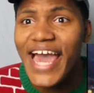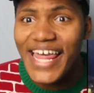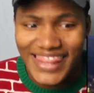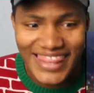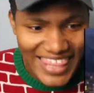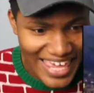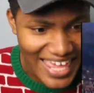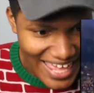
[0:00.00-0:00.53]

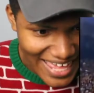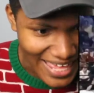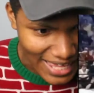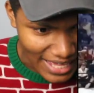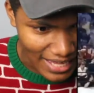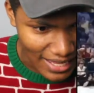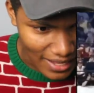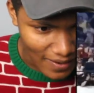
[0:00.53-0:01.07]

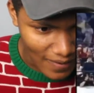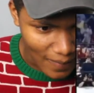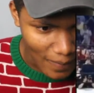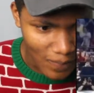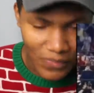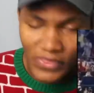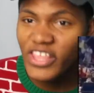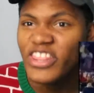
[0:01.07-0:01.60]
nothing.
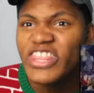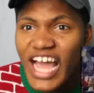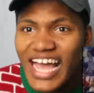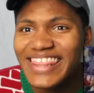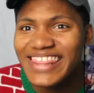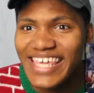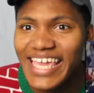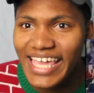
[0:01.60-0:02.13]

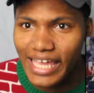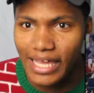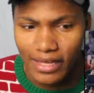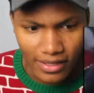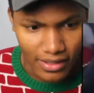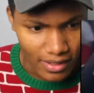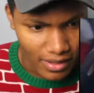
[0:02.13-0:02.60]
Nothing.